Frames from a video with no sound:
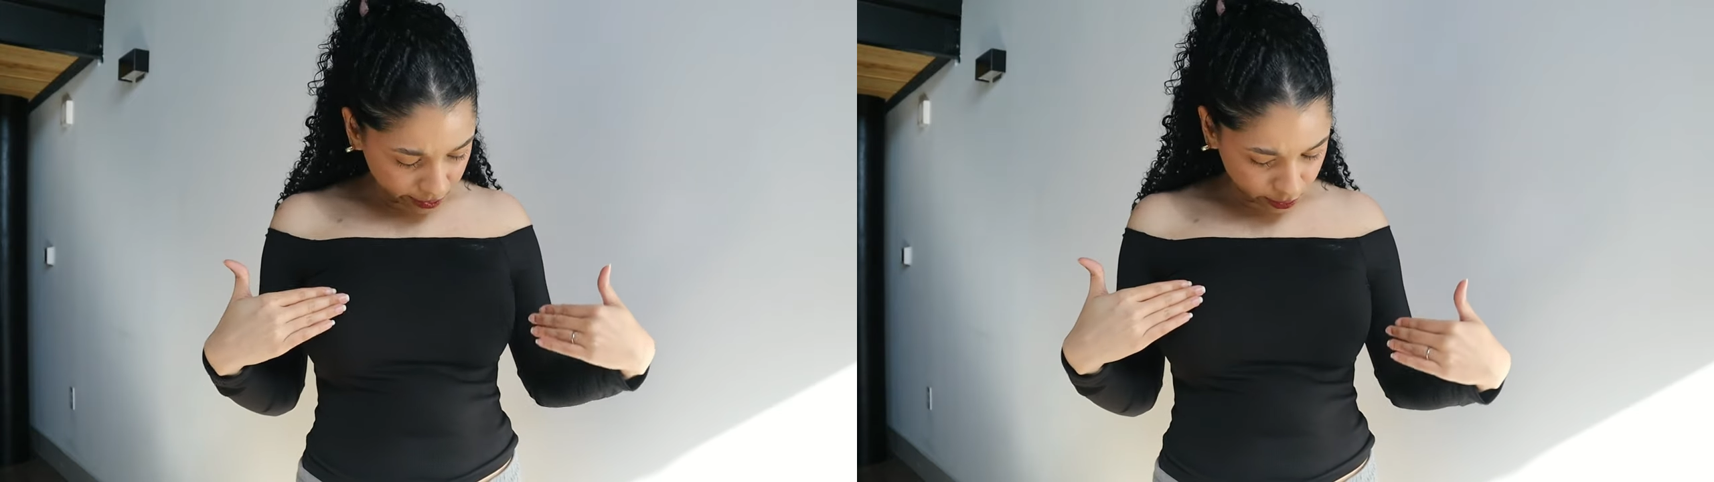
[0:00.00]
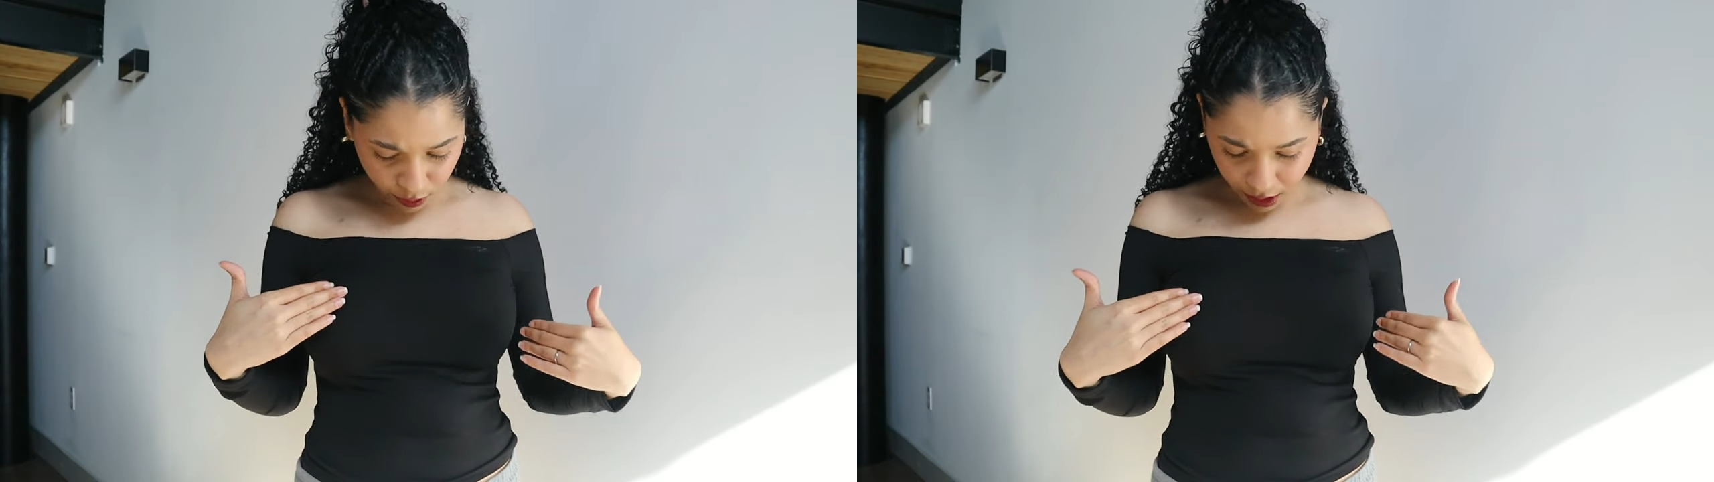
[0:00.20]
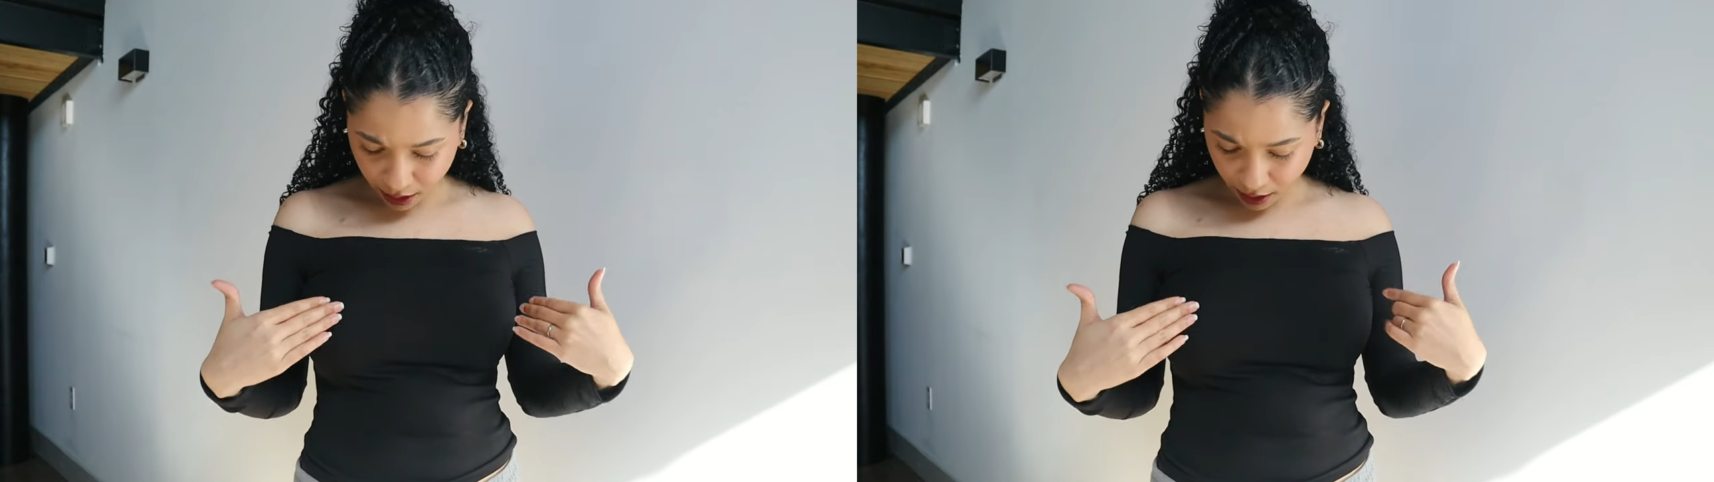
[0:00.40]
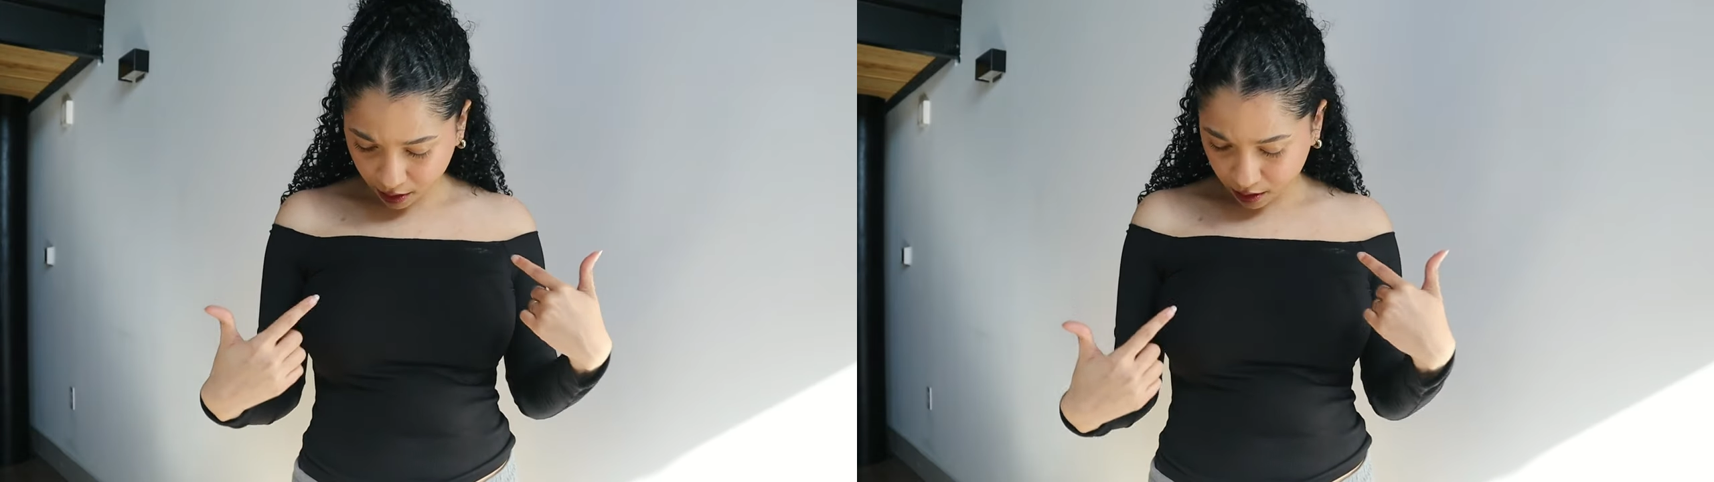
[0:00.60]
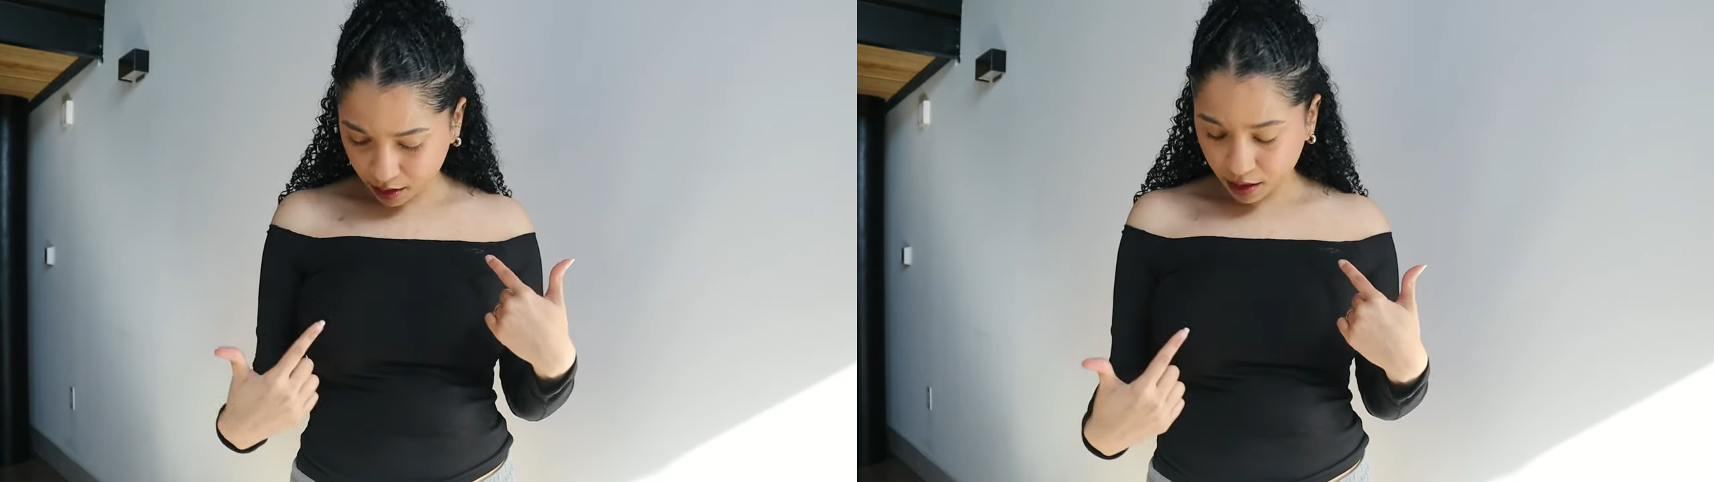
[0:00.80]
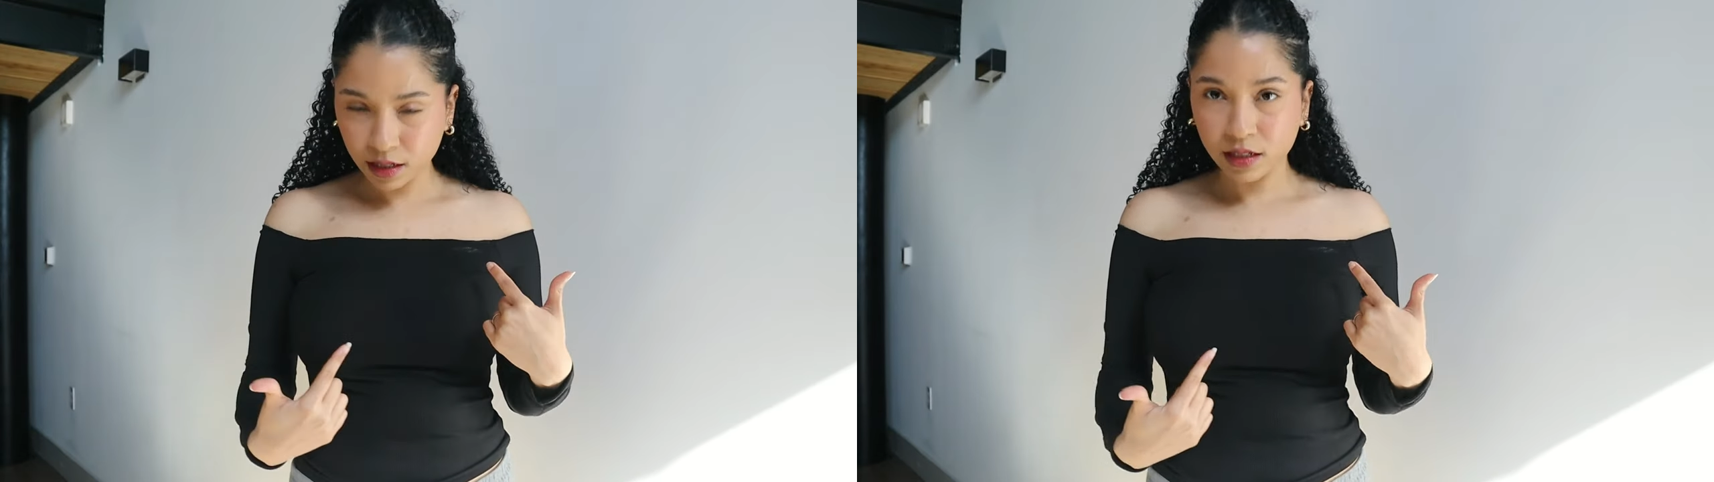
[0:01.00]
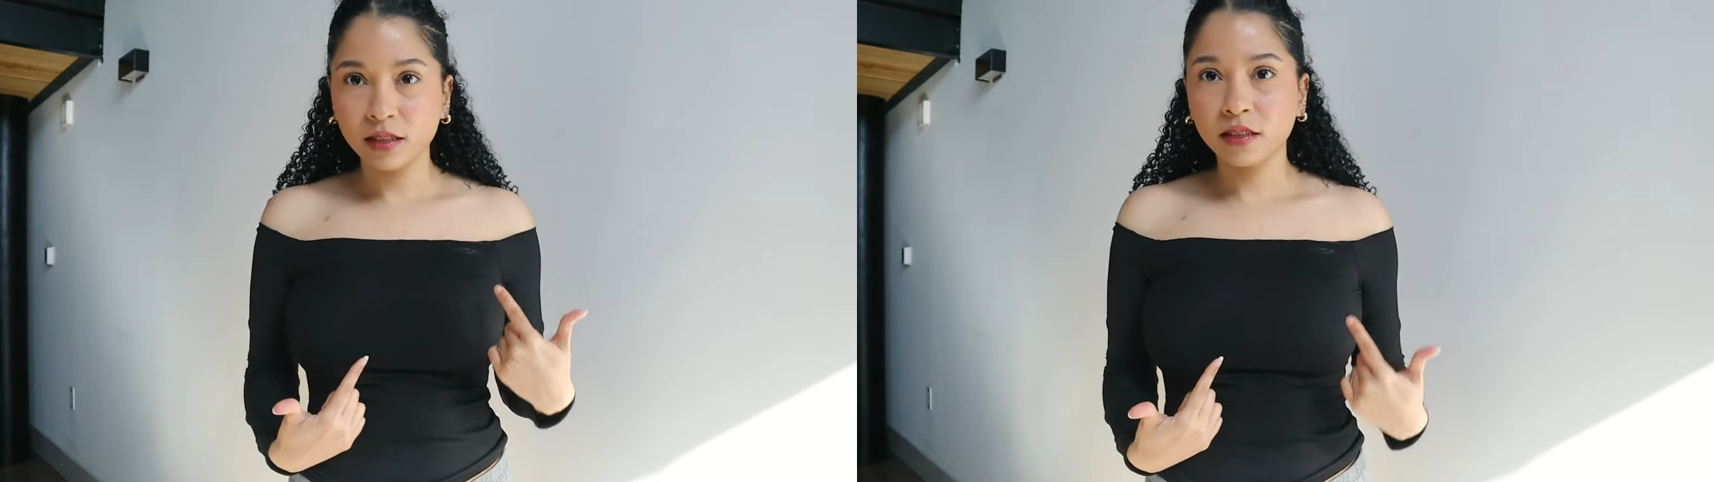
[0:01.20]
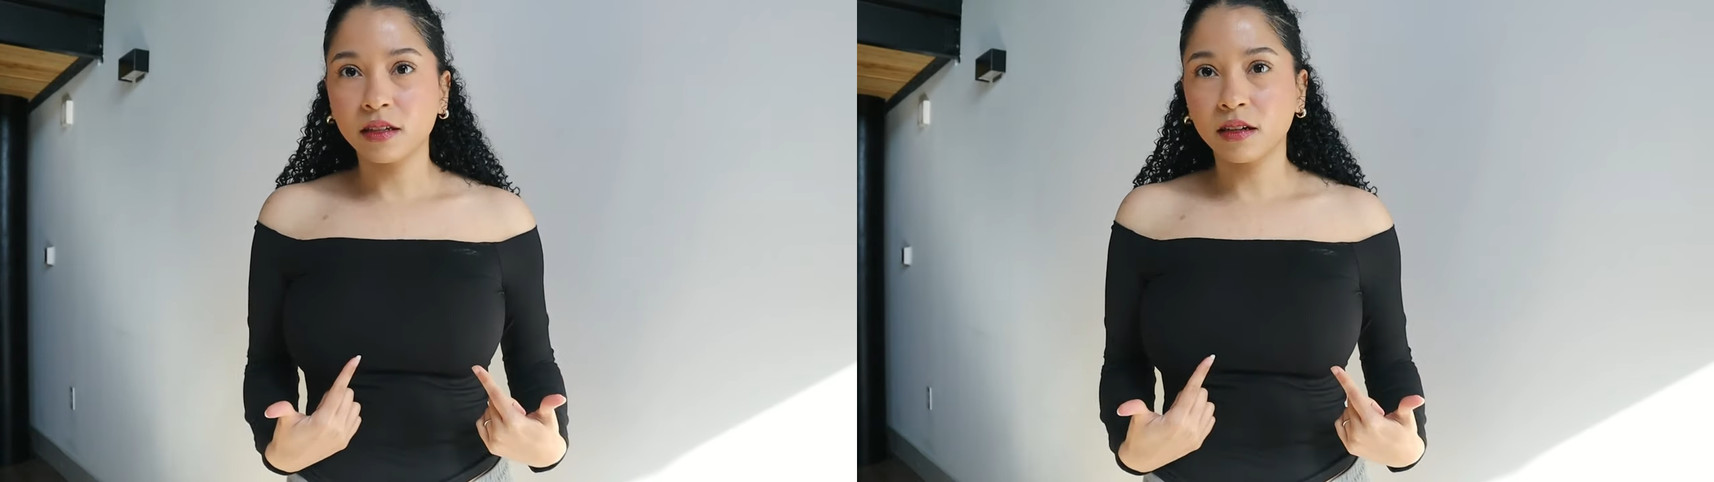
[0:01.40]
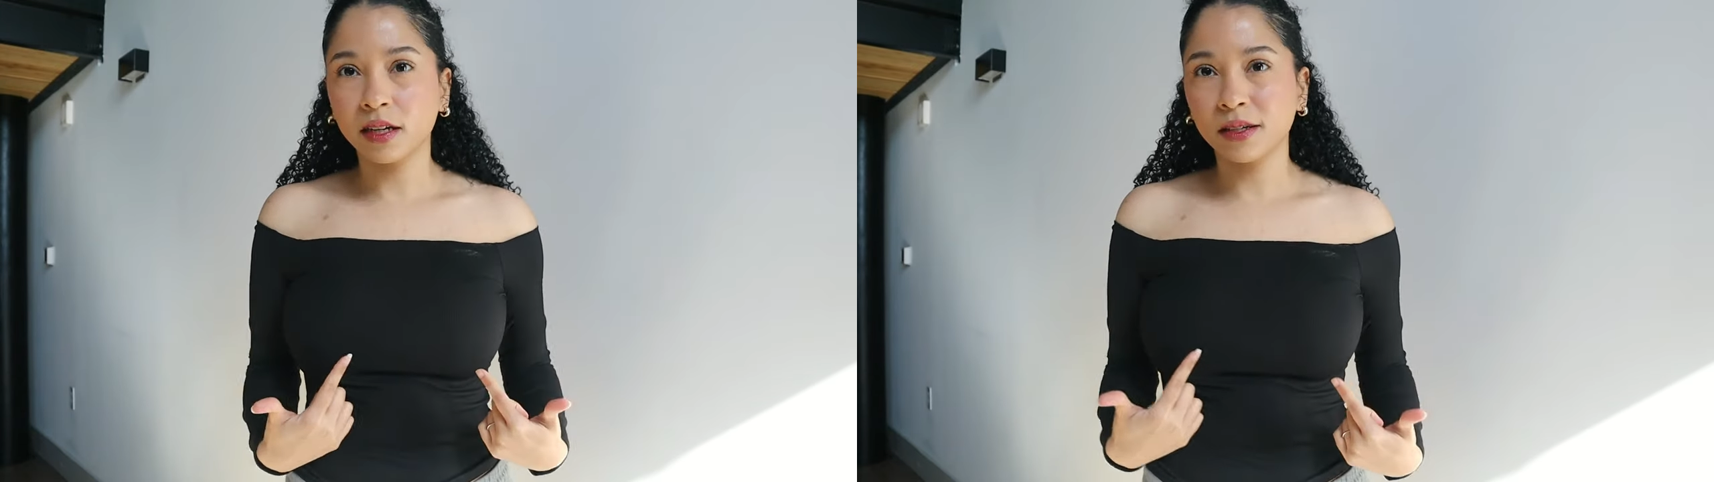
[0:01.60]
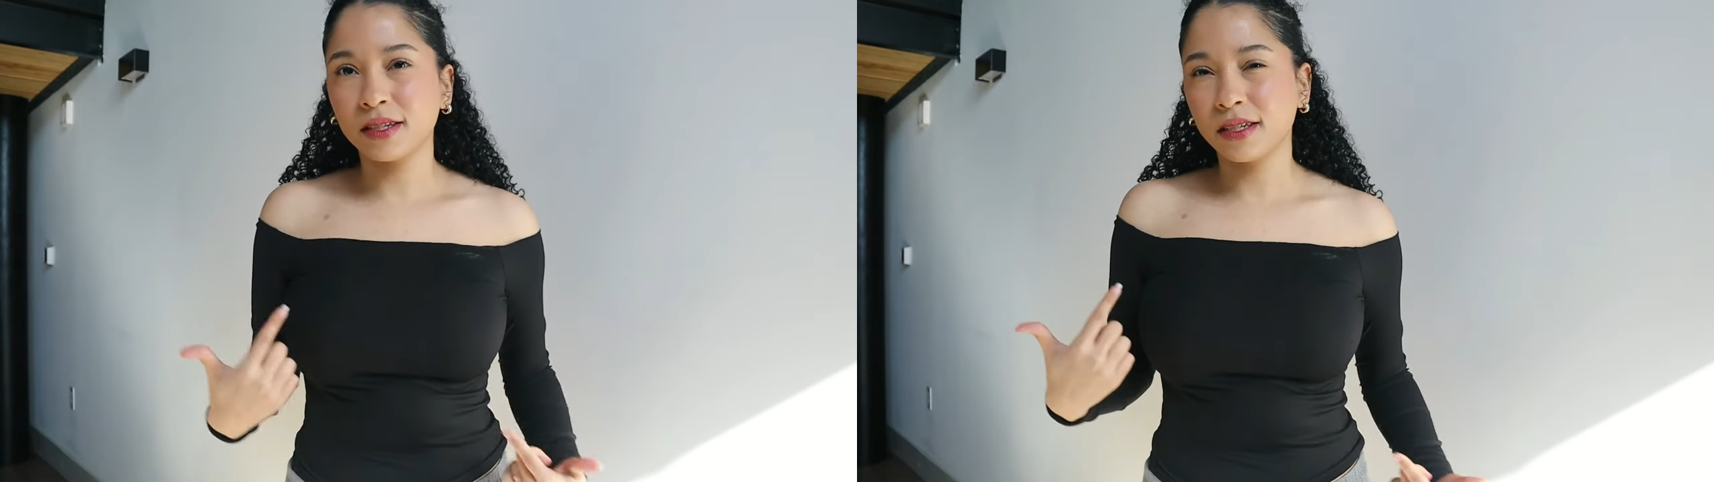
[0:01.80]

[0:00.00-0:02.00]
and you can like